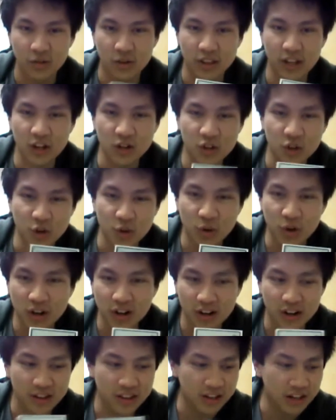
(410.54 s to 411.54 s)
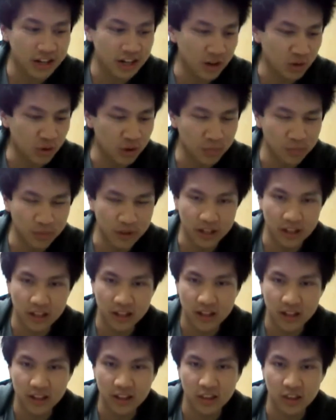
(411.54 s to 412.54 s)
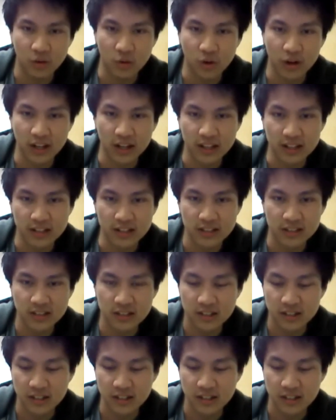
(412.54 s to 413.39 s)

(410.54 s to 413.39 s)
Without Drill Warrior, the deck wouldn't be the way it is.